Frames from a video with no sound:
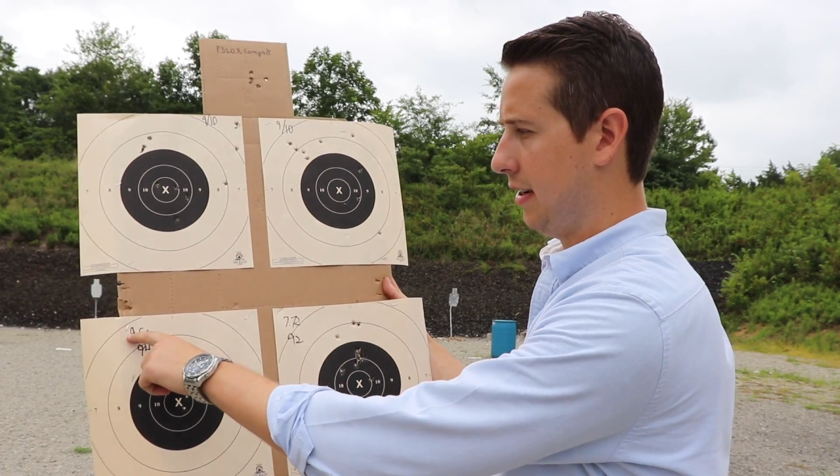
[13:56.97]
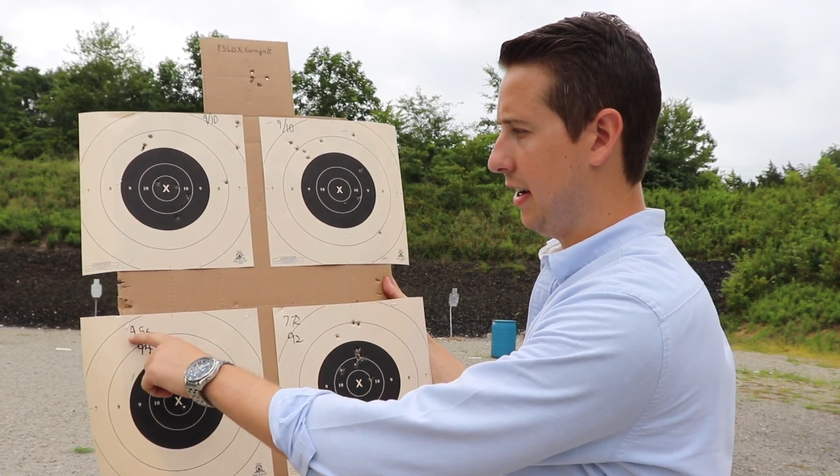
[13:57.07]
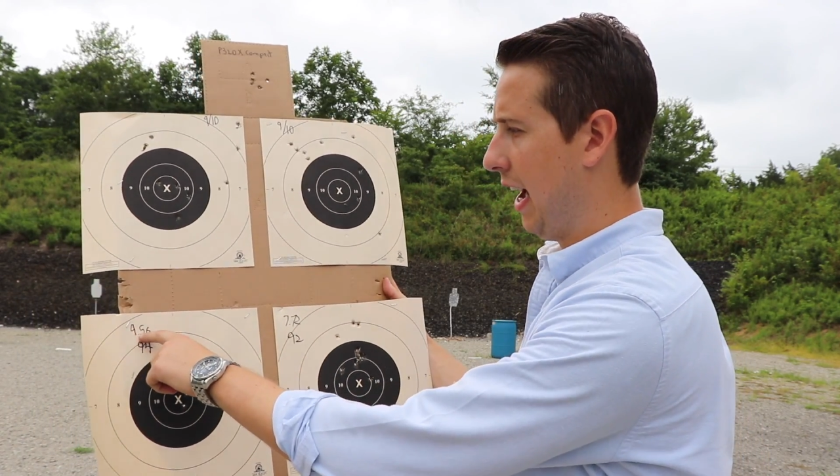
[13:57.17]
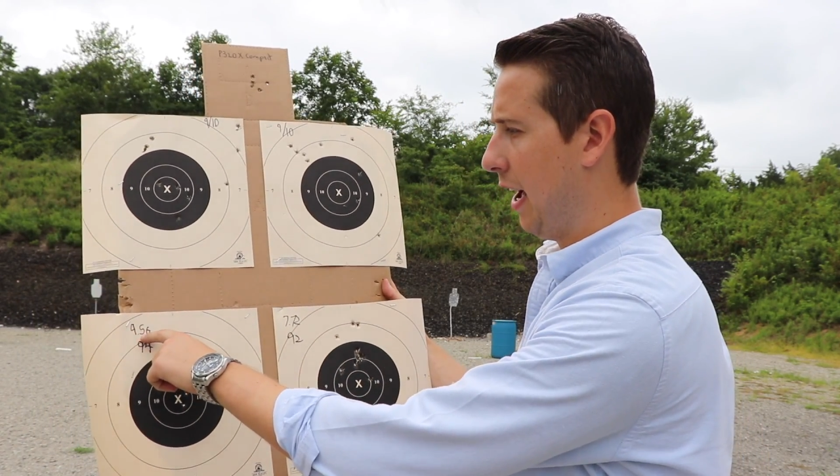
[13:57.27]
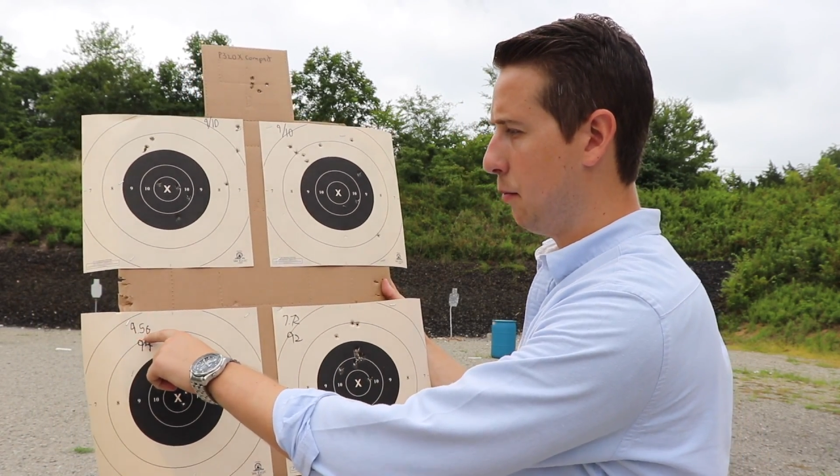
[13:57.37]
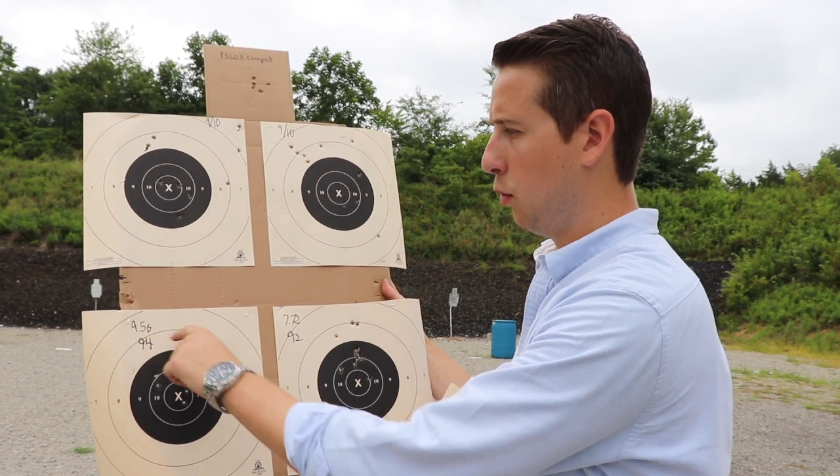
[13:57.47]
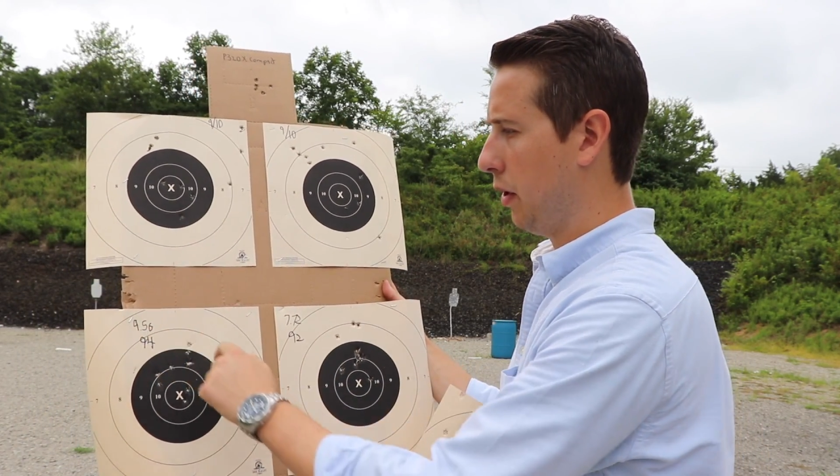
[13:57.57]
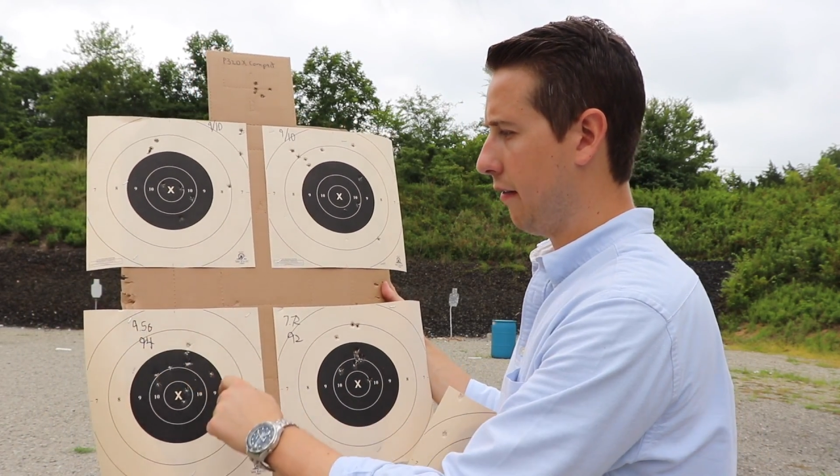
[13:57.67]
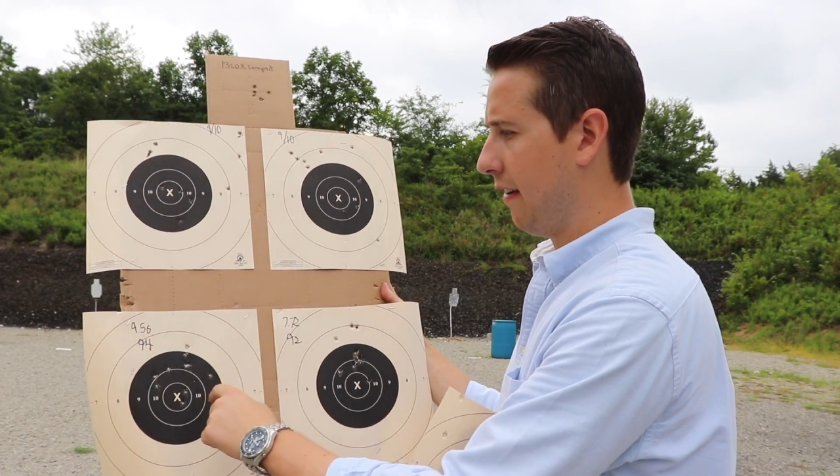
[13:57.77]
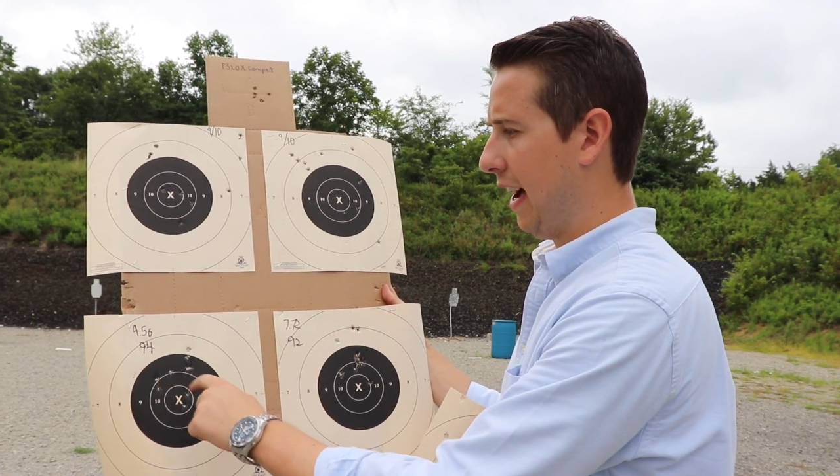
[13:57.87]

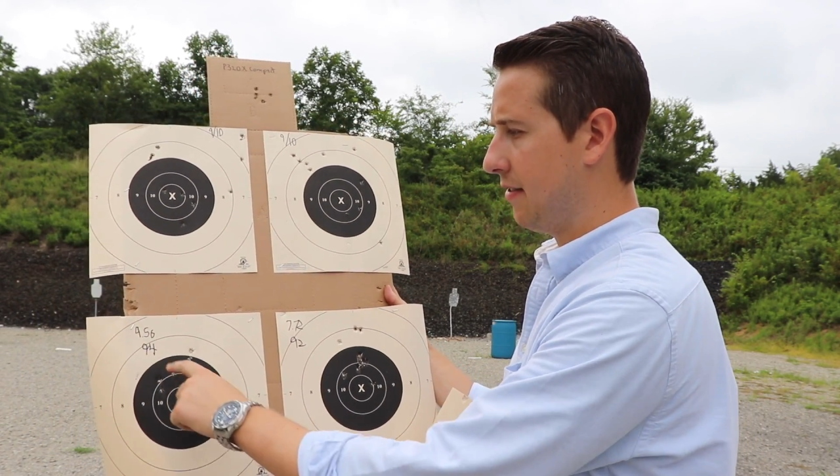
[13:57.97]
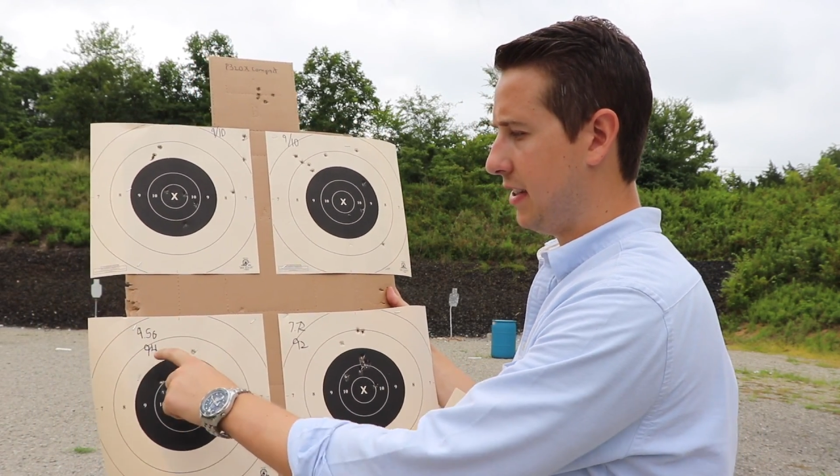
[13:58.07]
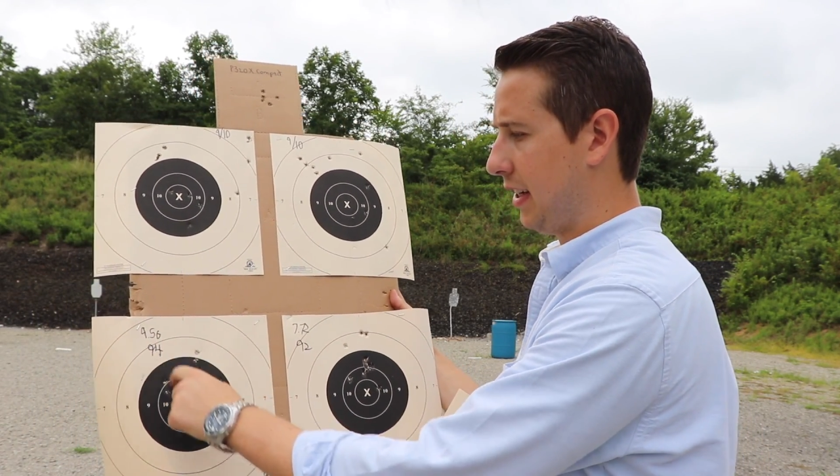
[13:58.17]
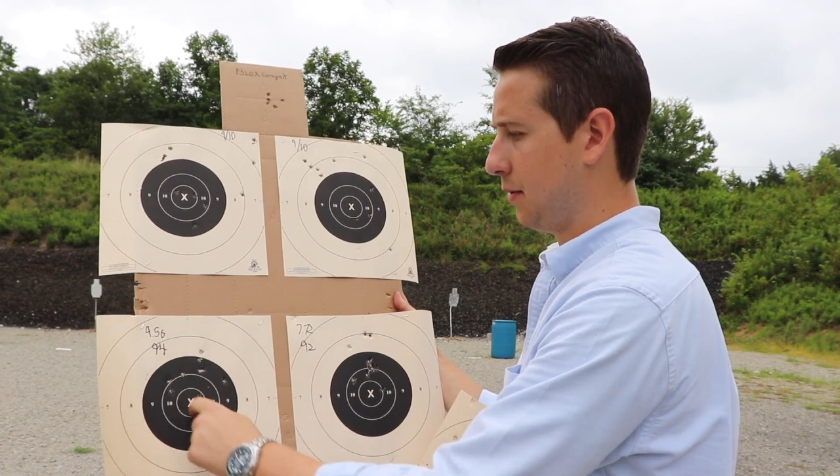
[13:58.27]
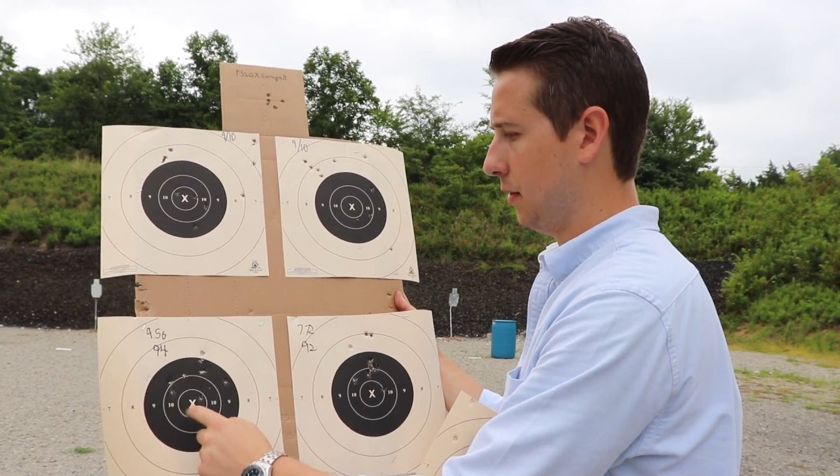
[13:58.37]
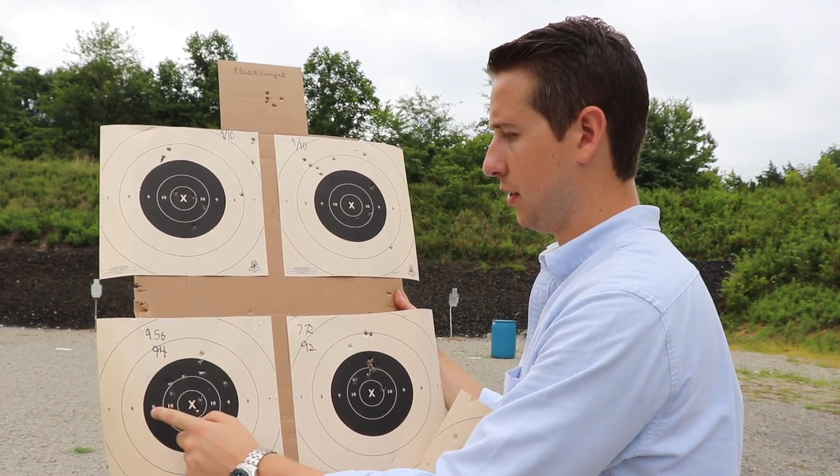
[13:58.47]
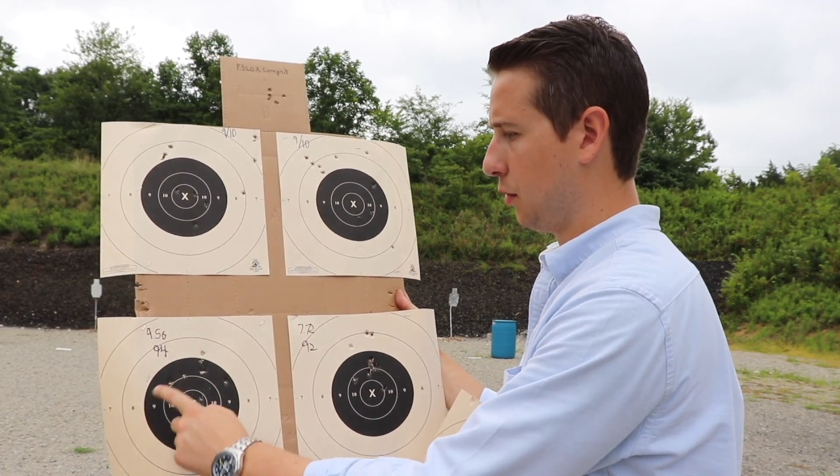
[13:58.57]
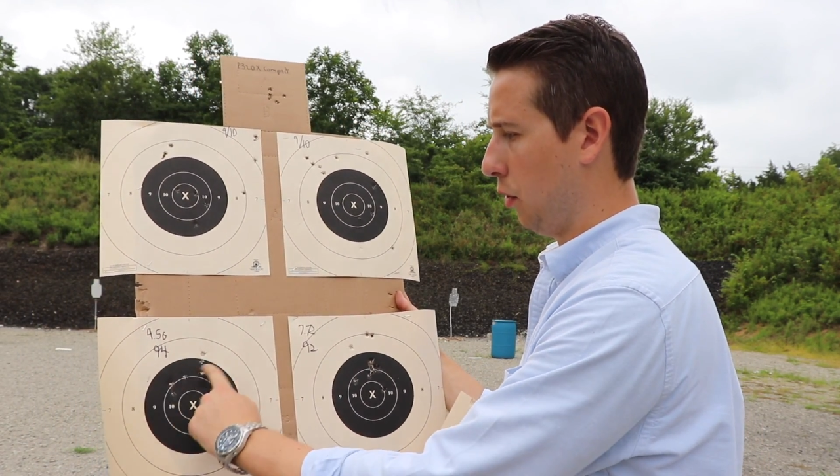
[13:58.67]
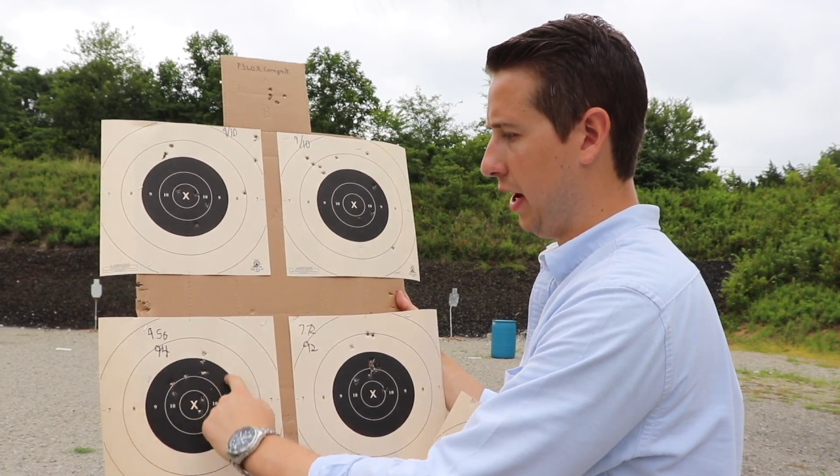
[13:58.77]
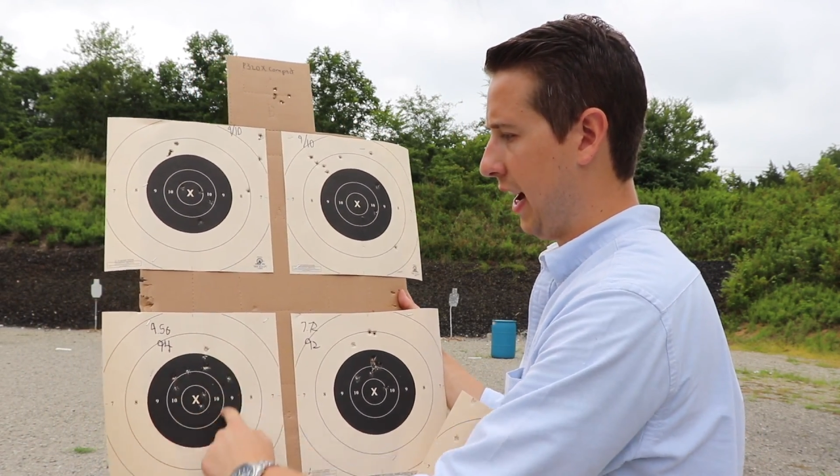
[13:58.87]
9.56 with a
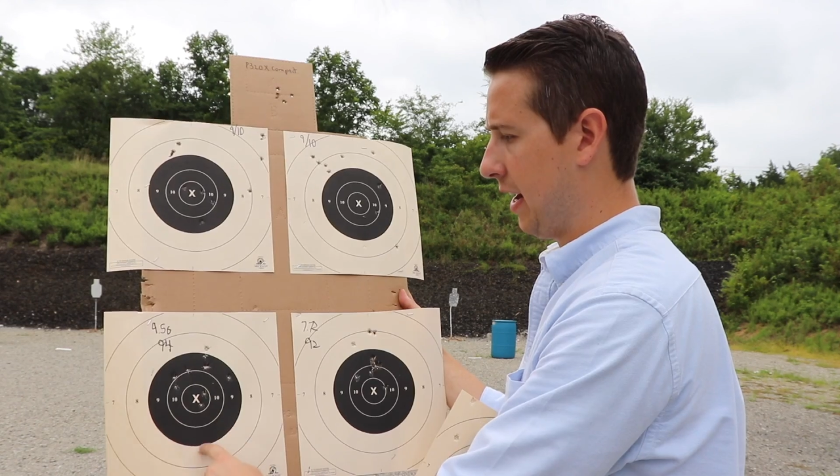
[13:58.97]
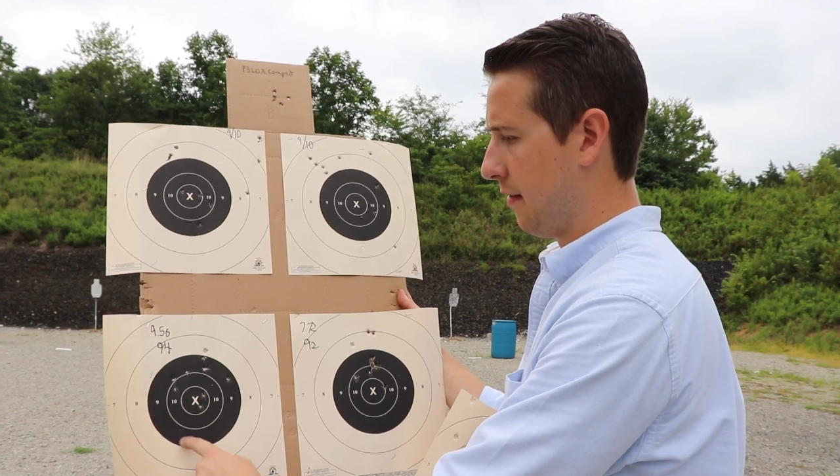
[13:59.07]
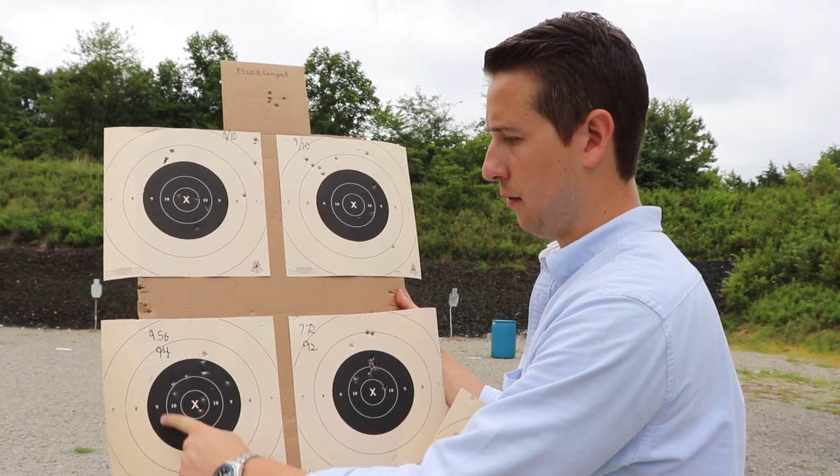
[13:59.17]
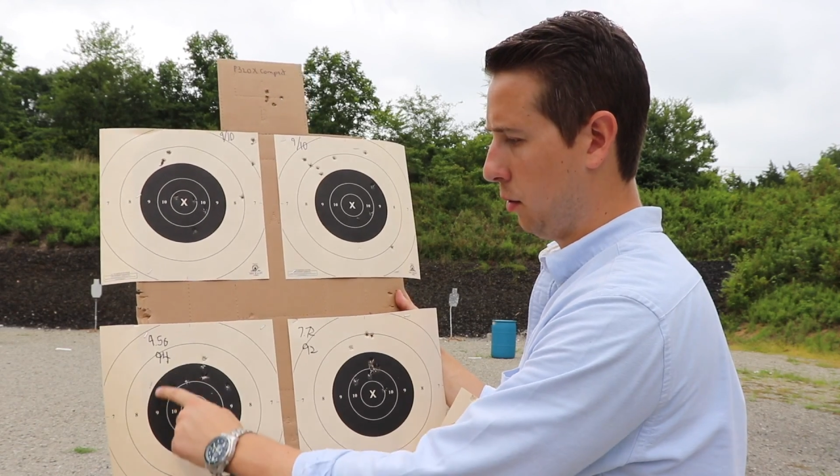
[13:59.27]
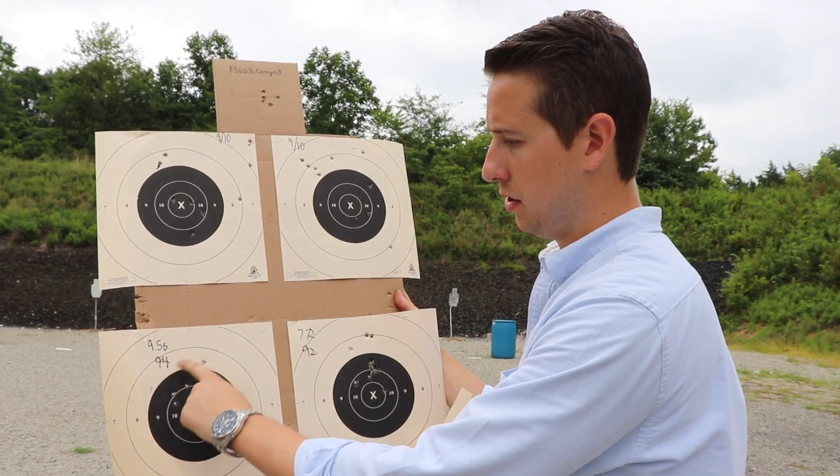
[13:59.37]
score of 94.